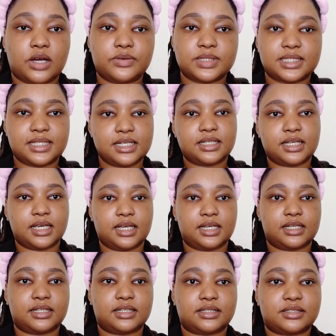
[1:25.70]
I was
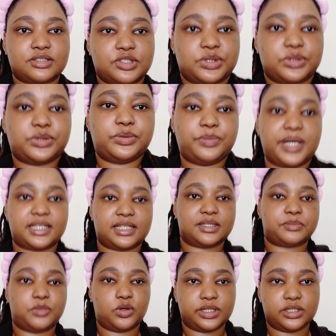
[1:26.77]
thinking to make
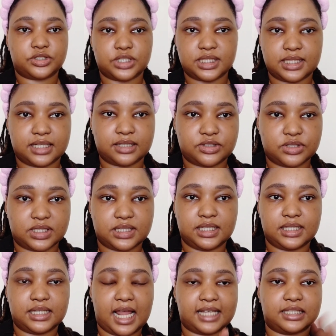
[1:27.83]
it more interesting to
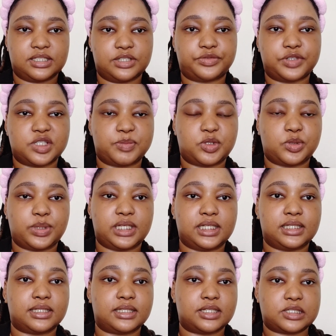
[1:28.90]
see like the difference
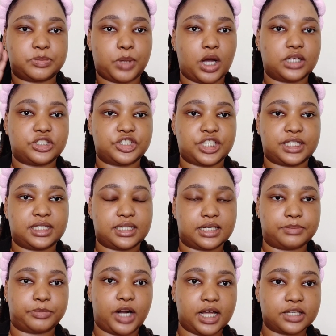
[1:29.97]
between the sponge and
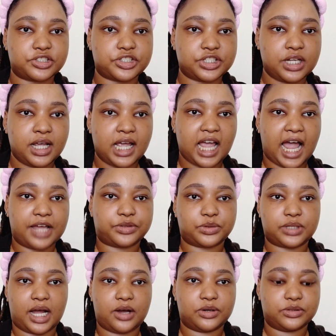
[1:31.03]
the brush. I
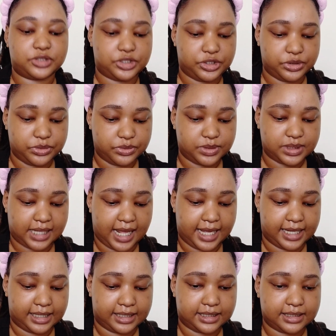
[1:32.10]
thought I would use
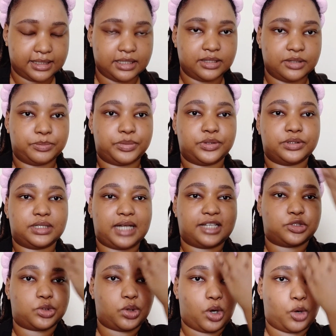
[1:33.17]

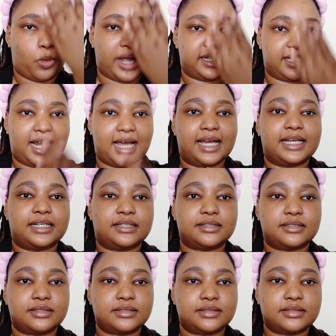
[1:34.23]
draw a white
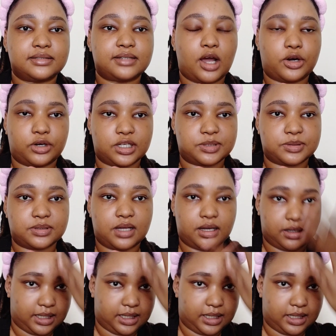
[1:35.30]
line across,